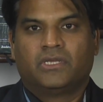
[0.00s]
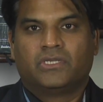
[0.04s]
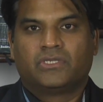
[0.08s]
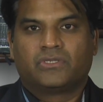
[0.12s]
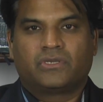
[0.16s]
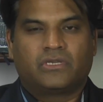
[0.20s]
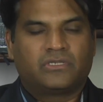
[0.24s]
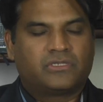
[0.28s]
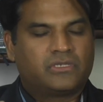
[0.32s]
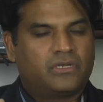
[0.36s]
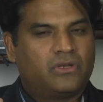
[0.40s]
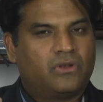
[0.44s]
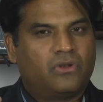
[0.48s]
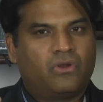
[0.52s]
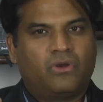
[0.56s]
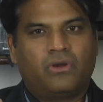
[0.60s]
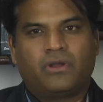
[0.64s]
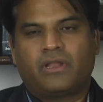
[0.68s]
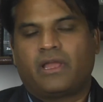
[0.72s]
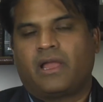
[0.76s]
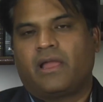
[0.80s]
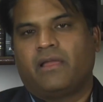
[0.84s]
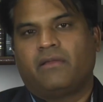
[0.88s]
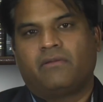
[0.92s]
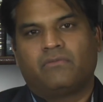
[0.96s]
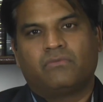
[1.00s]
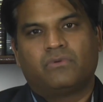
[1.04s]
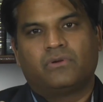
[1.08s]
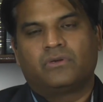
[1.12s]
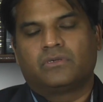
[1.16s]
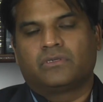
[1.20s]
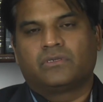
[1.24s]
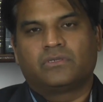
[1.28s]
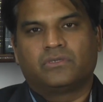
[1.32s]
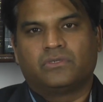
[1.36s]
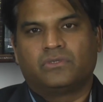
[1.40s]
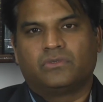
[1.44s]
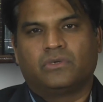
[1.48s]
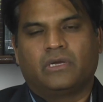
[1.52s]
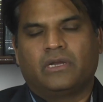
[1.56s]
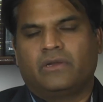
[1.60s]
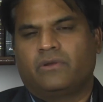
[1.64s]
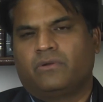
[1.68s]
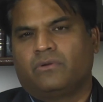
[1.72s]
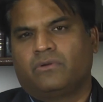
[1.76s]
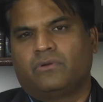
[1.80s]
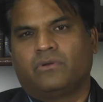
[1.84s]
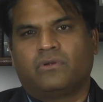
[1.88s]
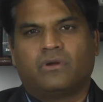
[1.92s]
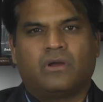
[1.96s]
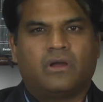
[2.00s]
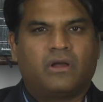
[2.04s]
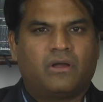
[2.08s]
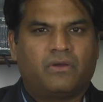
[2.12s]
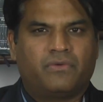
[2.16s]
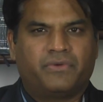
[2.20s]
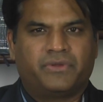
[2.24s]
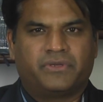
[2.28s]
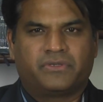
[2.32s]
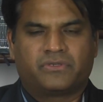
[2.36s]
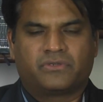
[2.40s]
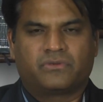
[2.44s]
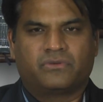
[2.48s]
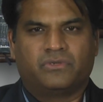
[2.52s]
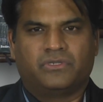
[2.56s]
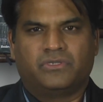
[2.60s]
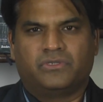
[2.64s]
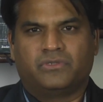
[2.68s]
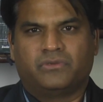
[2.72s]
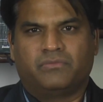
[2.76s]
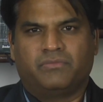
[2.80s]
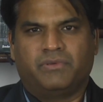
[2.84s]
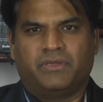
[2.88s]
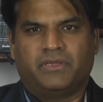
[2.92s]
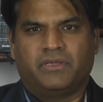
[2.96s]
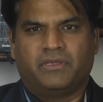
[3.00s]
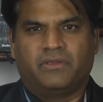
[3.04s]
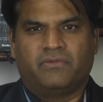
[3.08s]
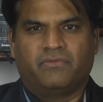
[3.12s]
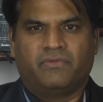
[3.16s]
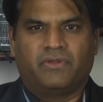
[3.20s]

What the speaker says: So I said, Lord, I want to do, I don't know how it's going to be.